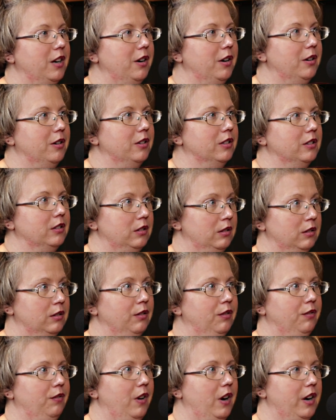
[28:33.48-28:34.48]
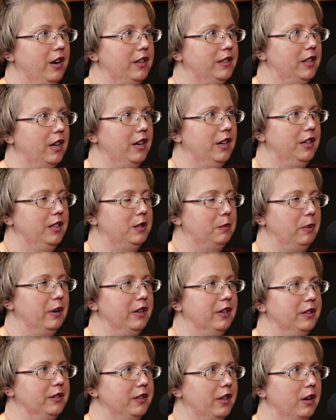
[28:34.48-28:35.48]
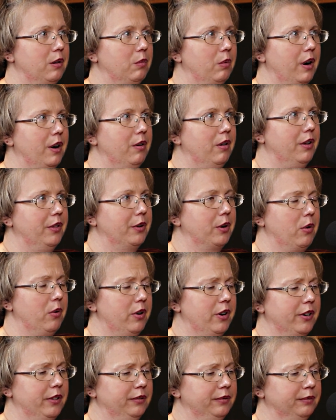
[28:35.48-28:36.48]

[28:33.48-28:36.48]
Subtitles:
So very excited. Spring is like right around the corner.